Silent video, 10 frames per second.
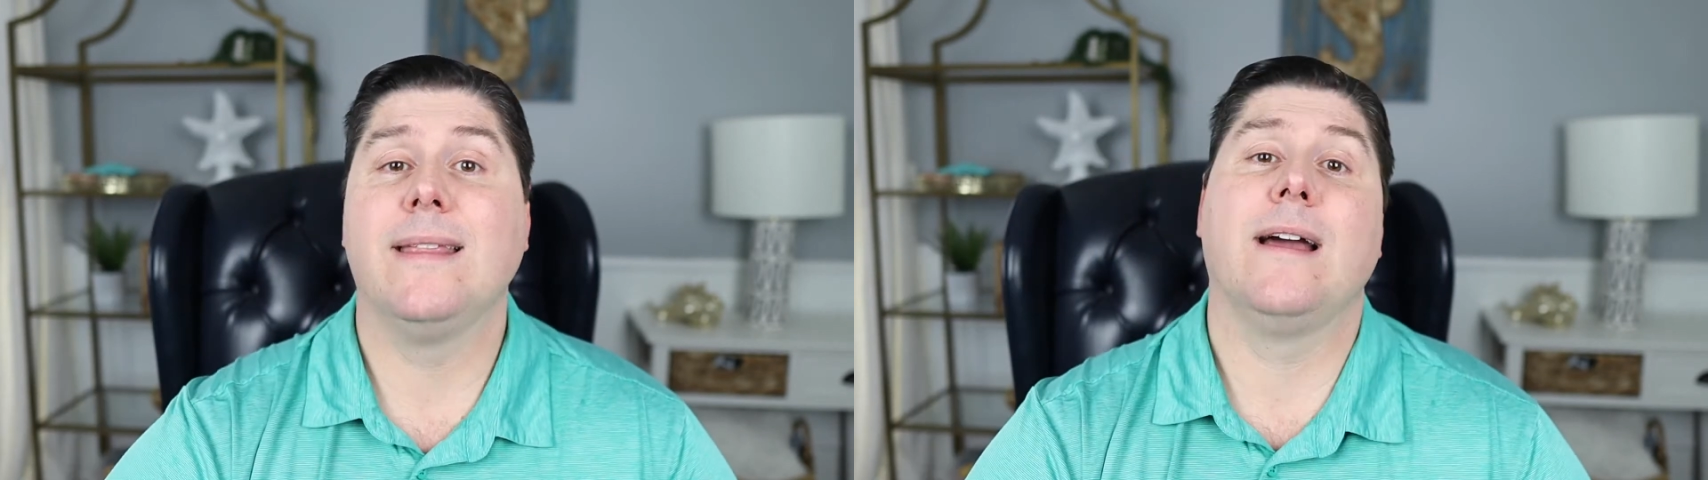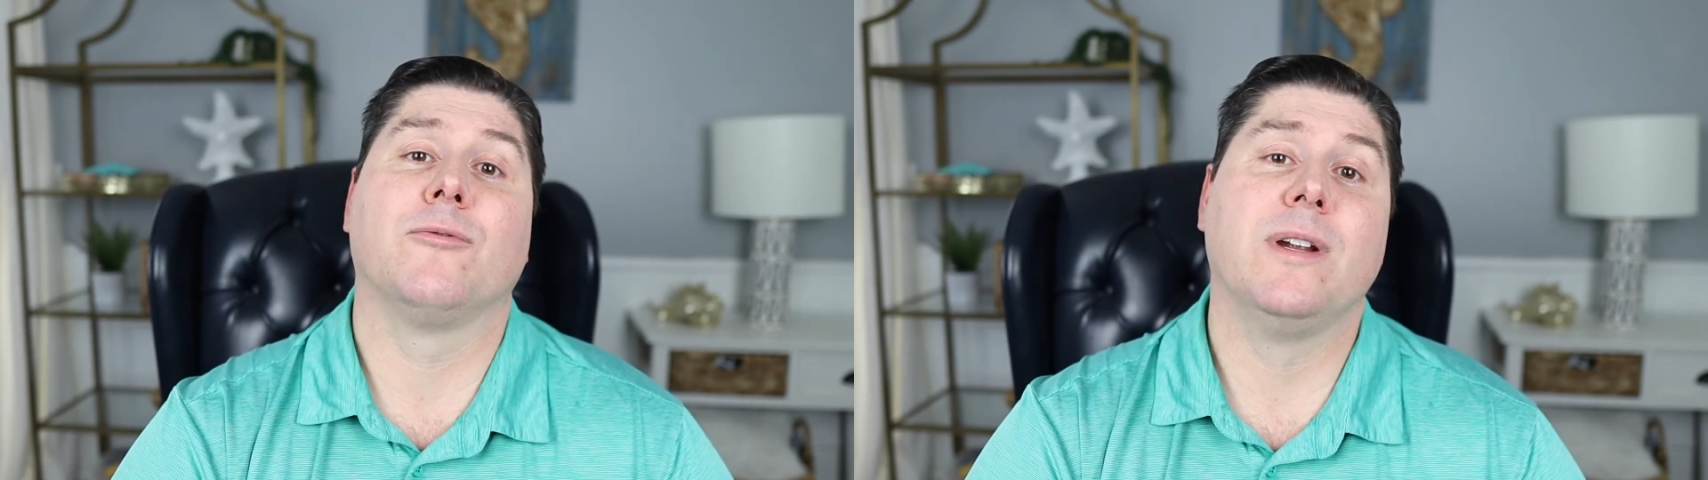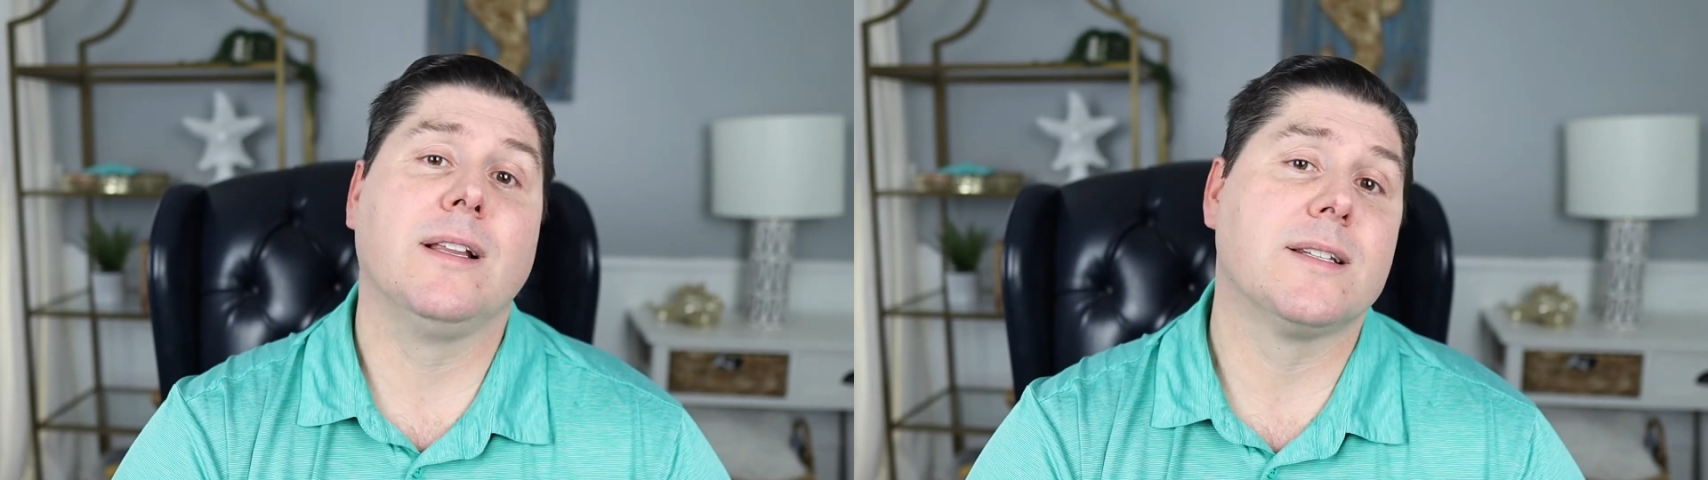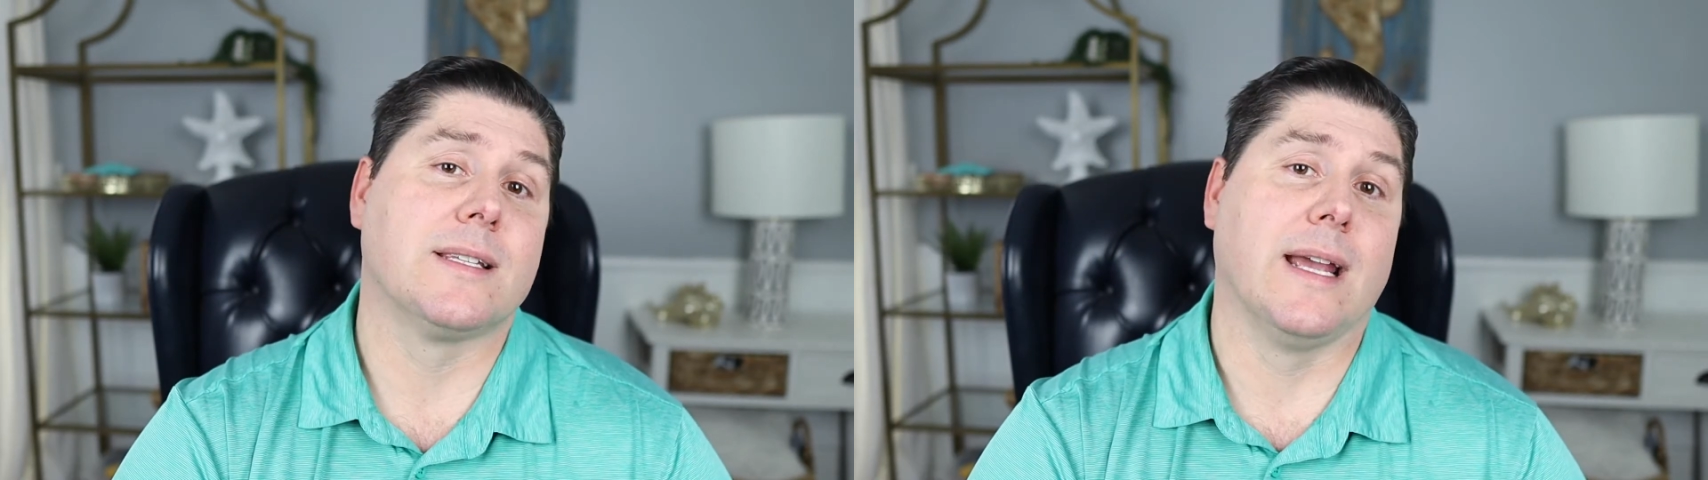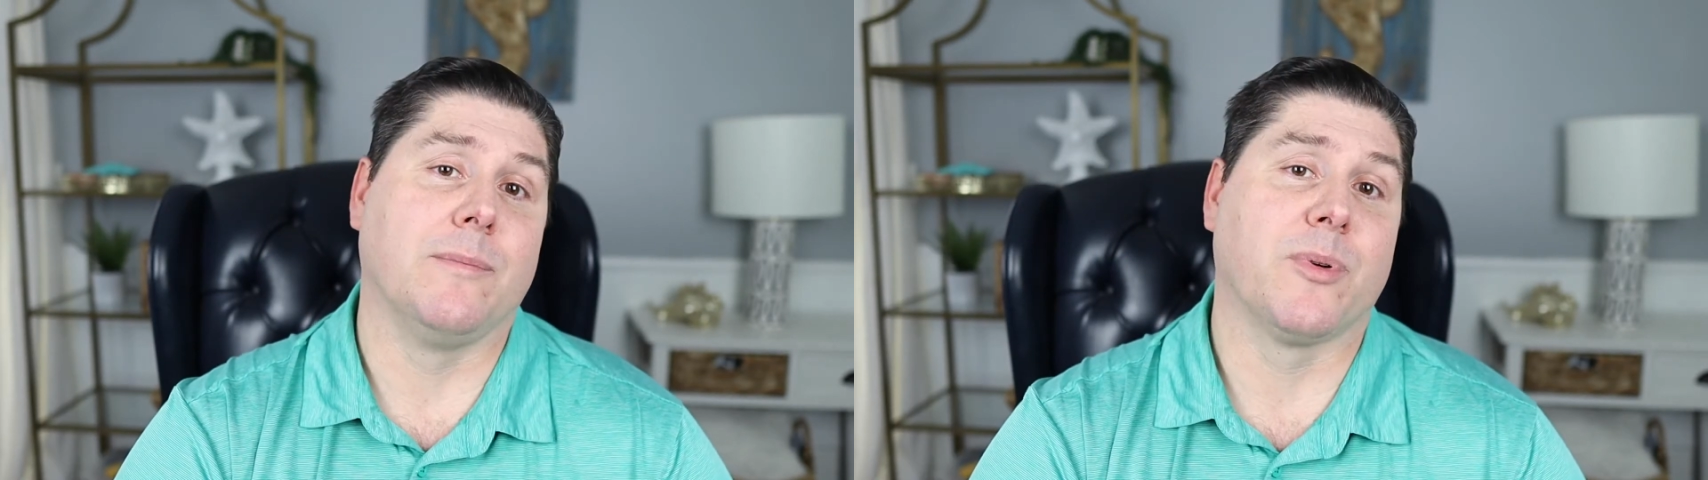that real
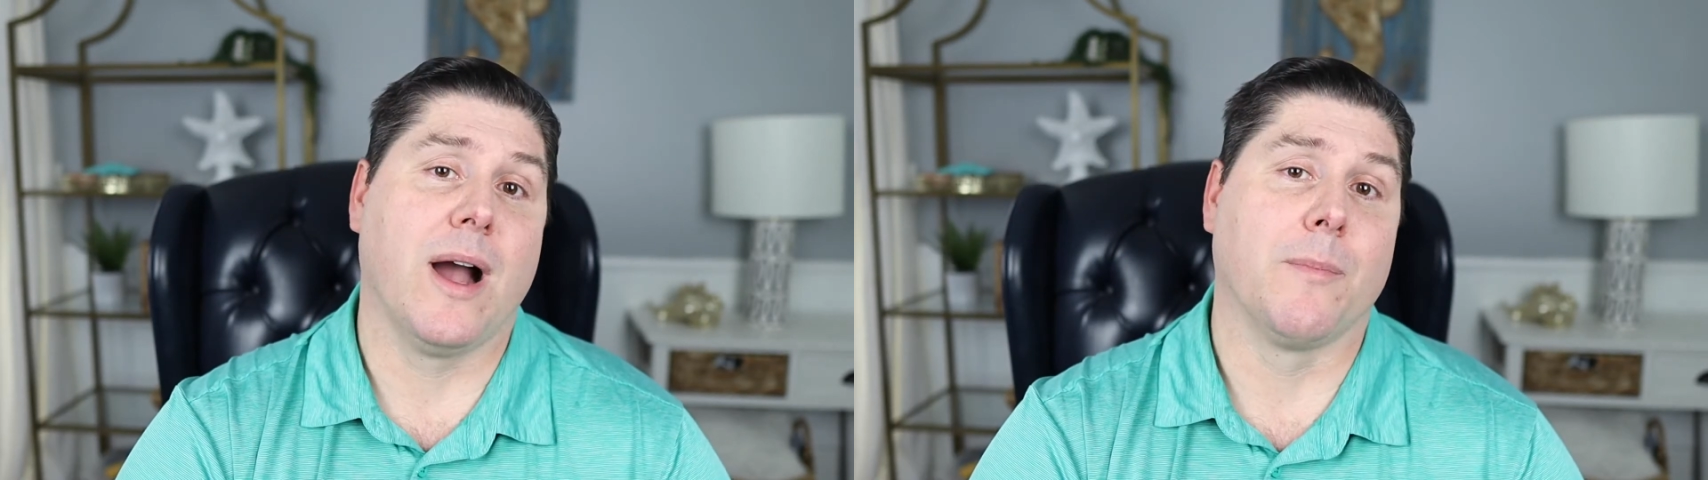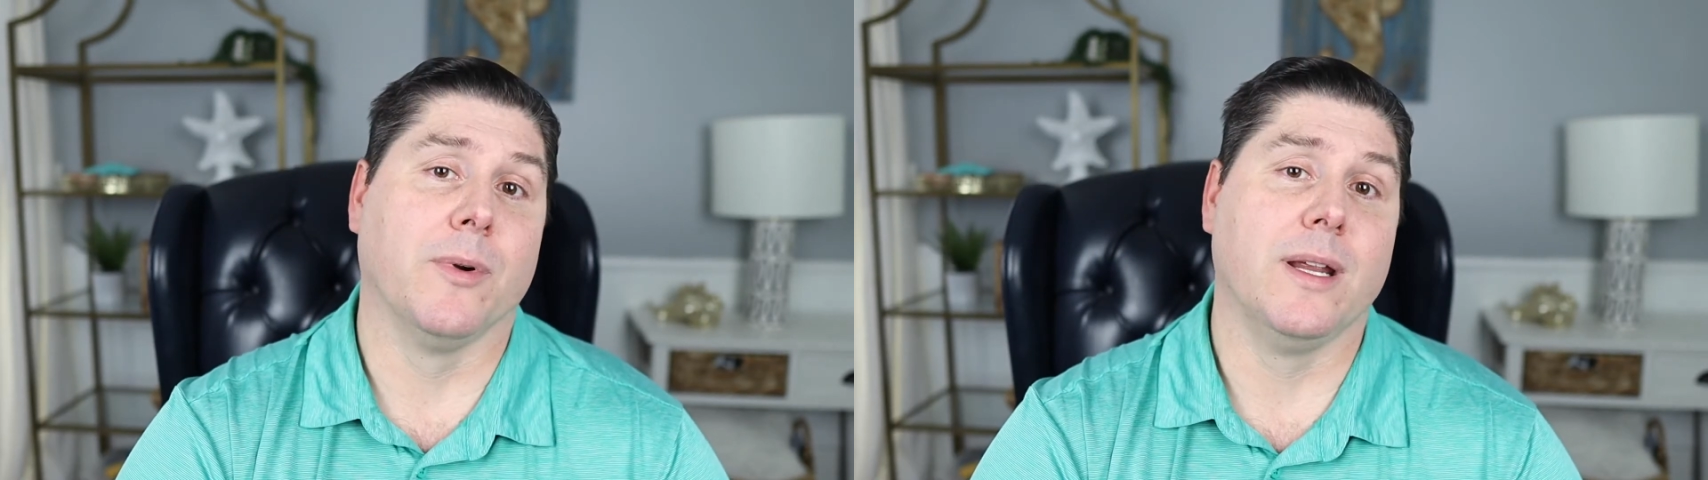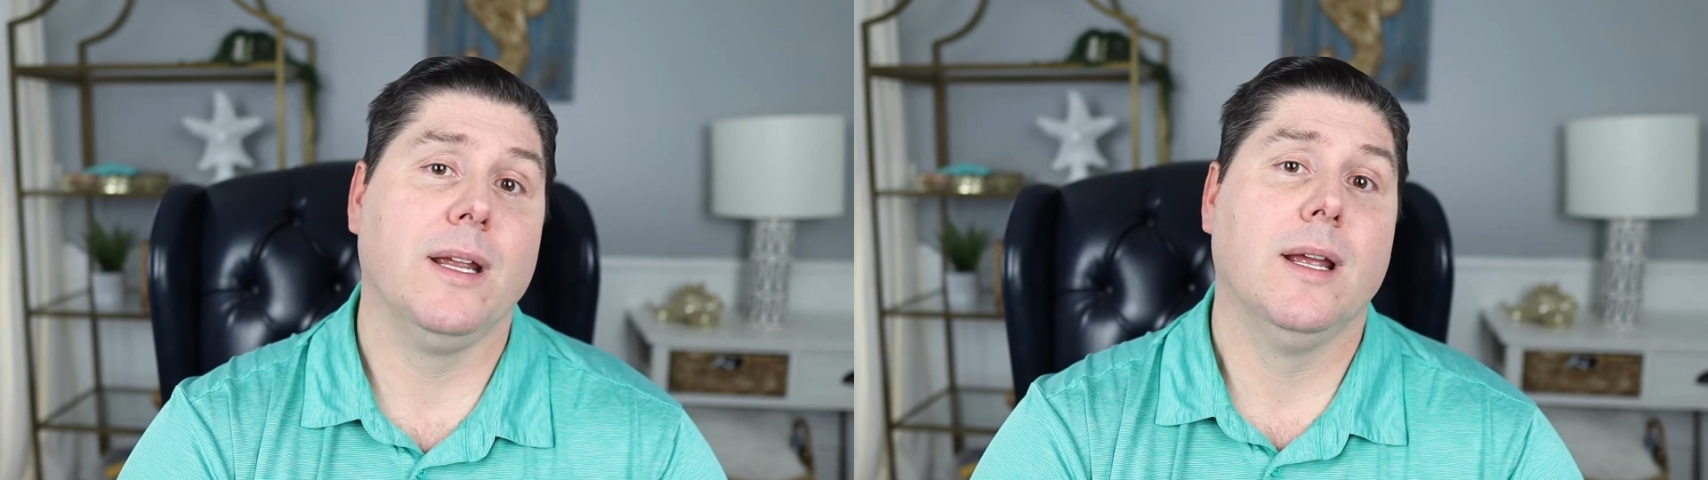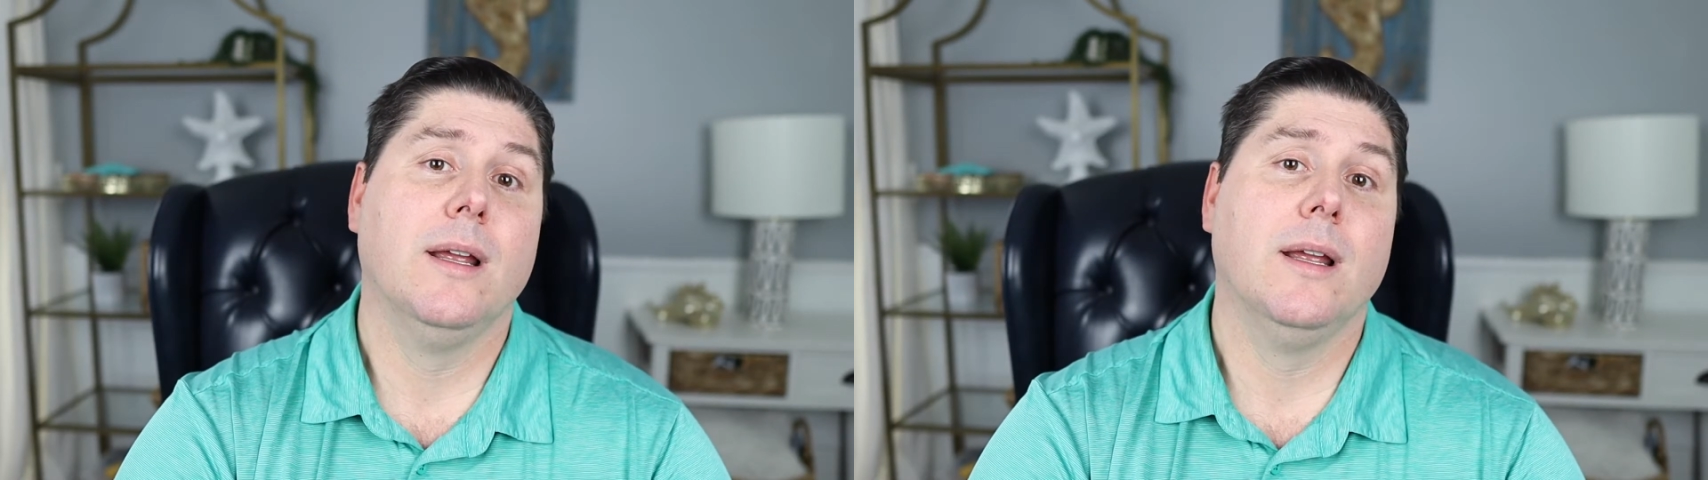estate property